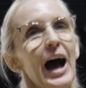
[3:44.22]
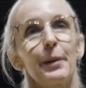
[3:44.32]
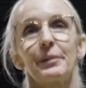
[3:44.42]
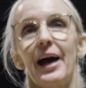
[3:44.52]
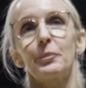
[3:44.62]

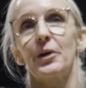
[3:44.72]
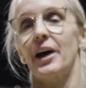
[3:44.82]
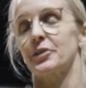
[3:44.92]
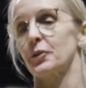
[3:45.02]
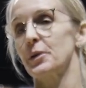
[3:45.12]
I'm glad we
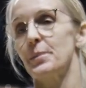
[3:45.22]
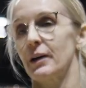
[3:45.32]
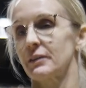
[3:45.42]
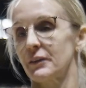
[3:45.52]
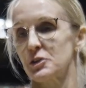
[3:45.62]
got the
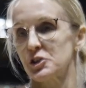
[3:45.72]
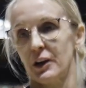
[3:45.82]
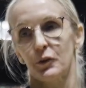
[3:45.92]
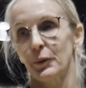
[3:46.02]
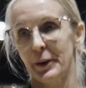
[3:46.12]
rebounds of the
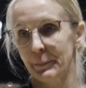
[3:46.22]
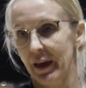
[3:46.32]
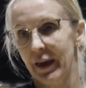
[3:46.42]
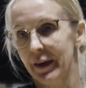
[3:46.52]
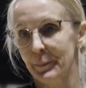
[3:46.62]
shots we didn't
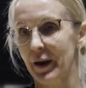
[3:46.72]
make,